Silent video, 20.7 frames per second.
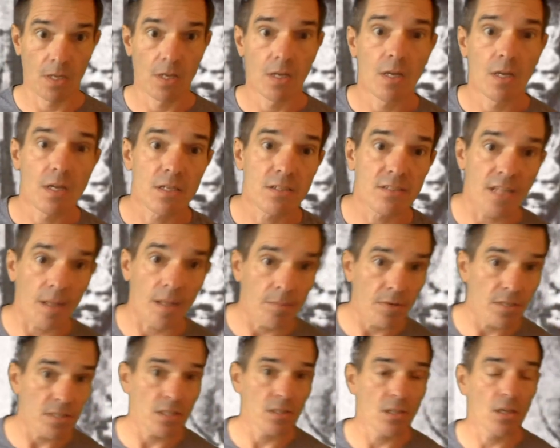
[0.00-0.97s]

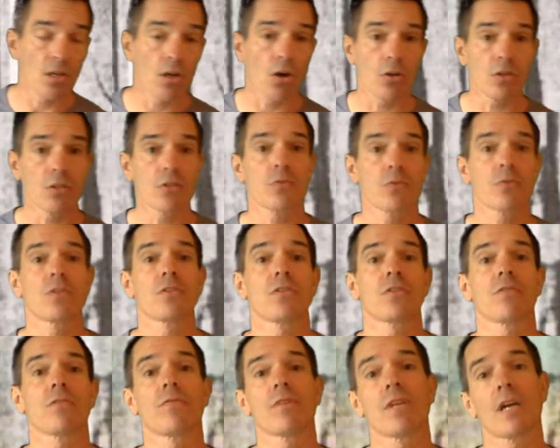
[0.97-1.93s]
Establishing the contours
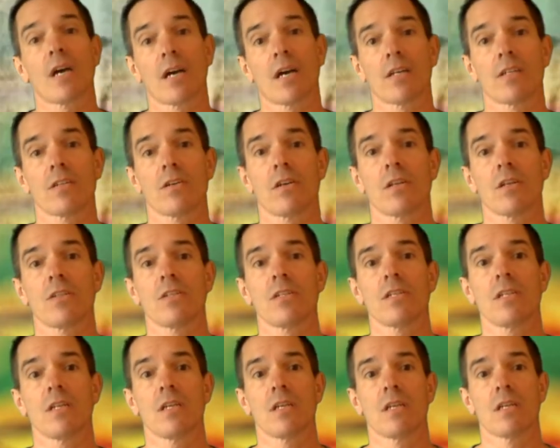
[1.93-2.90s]
of the
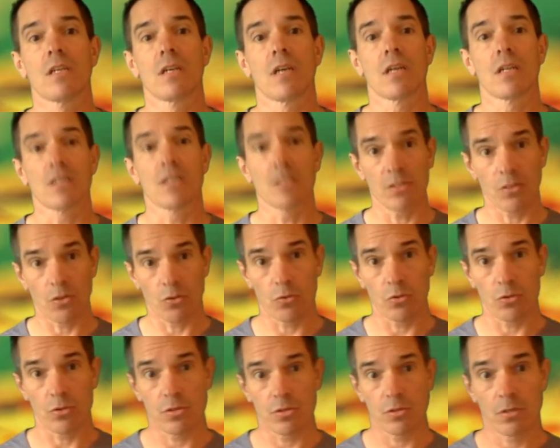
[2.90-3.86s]
ideology and
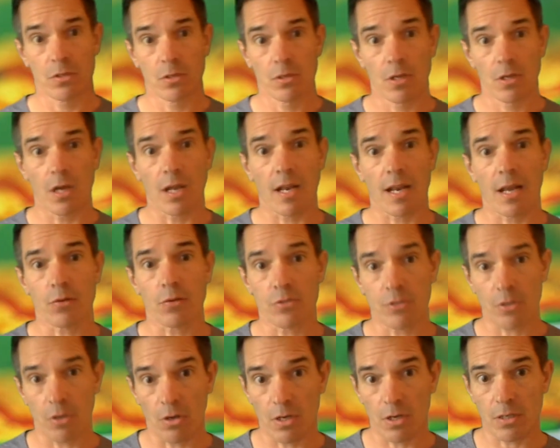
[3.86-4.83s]
discourse allows
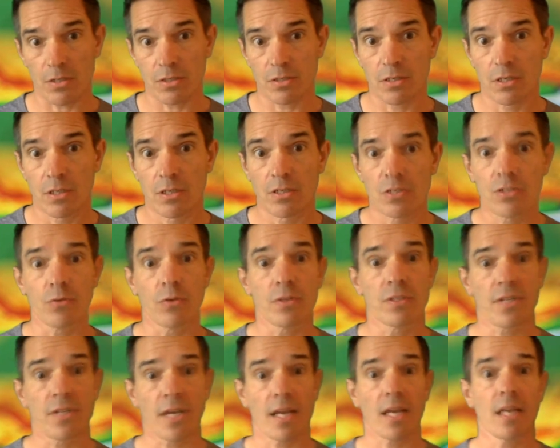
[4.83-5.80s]
scholars to
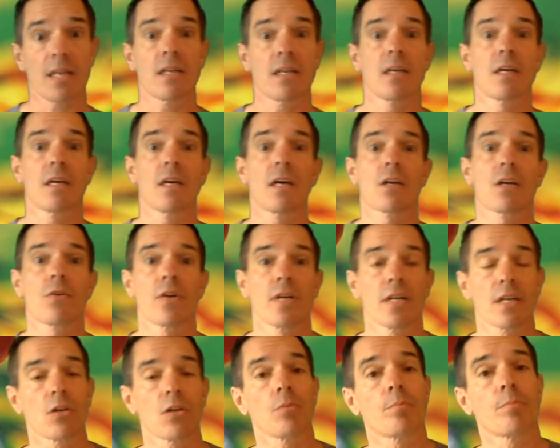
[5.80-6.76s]
attain a
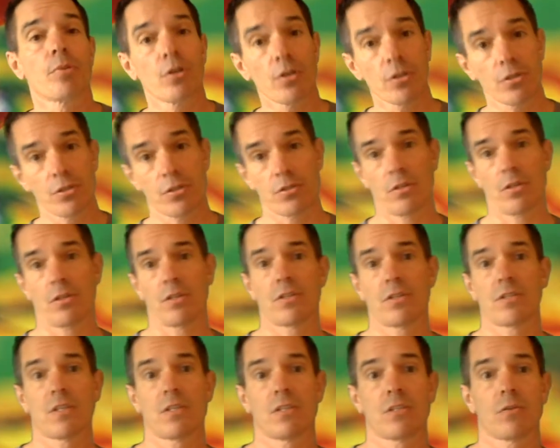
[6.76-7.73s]
critical purchase on the
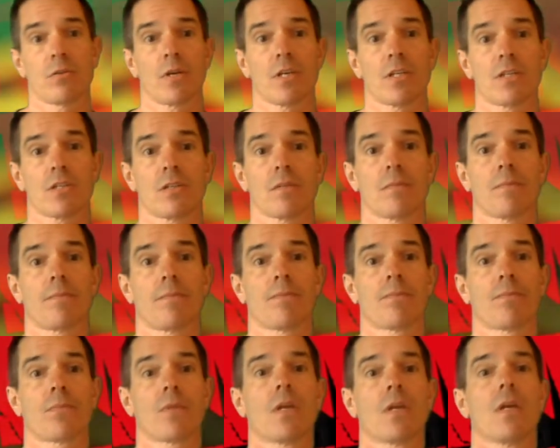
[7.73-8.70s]
situation.
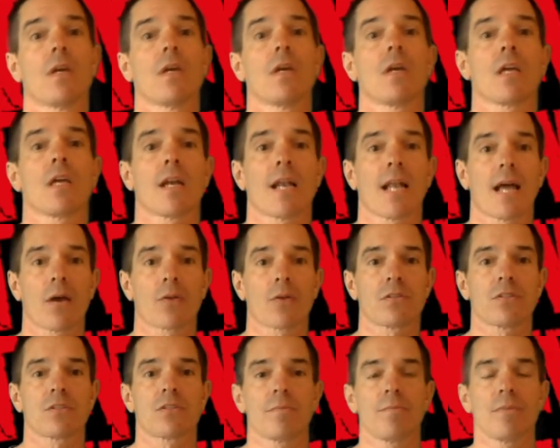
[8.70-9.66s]
It allows us
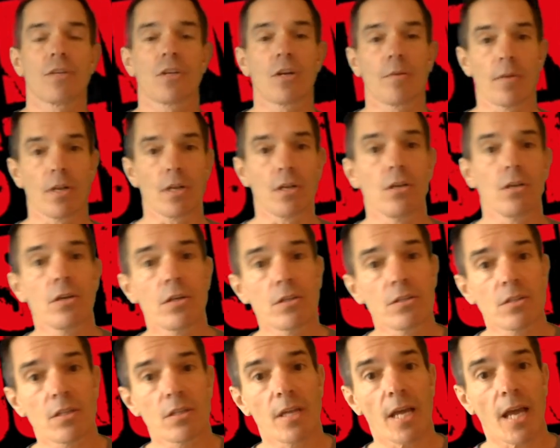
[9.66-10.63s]
to become alert to
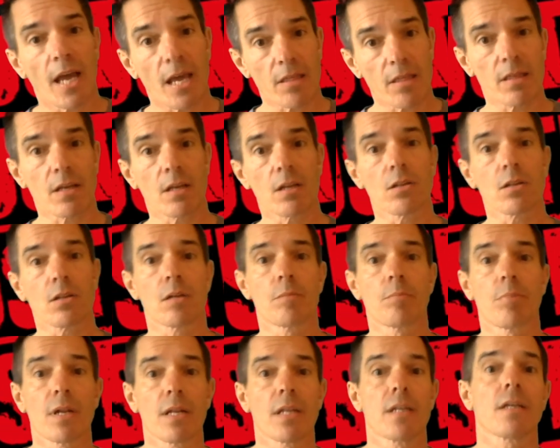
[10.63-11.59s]
the ethical and
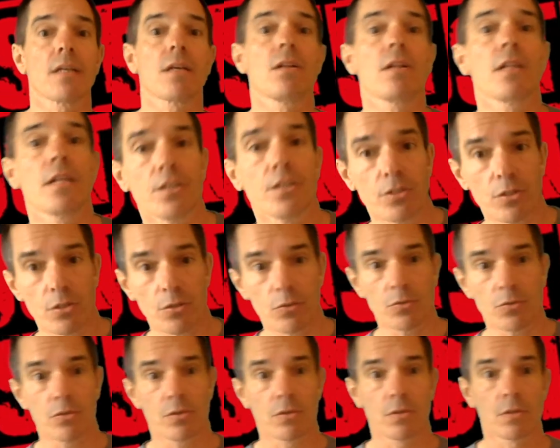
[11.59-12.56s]
political
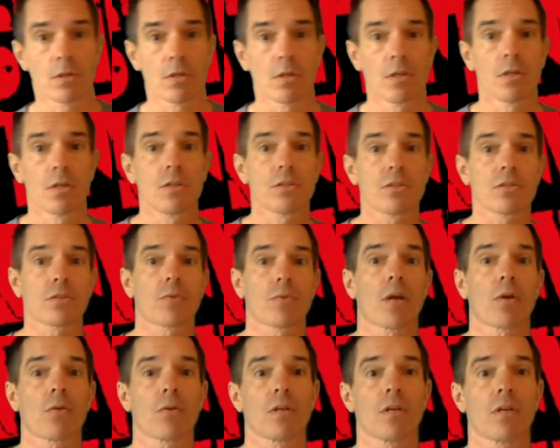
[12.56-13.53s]
issues
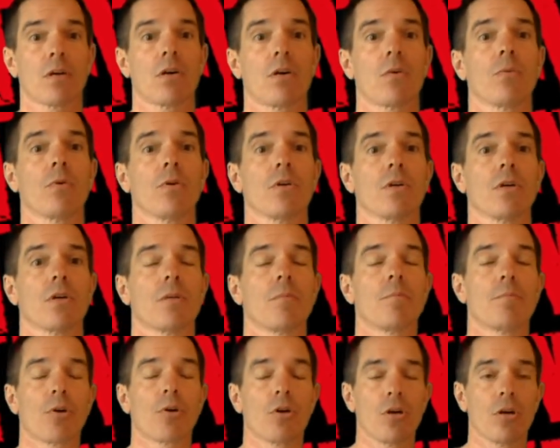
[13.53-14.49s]
surrounding our work,
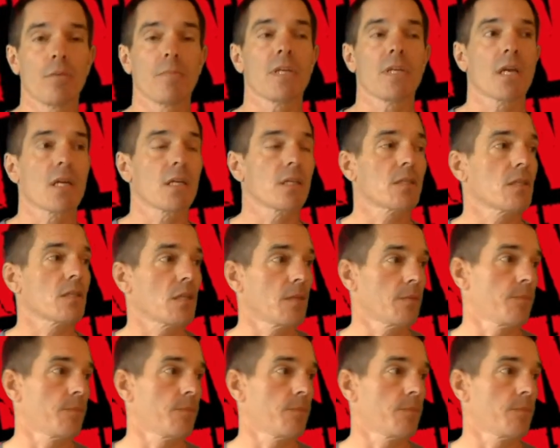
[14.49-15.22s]
permeating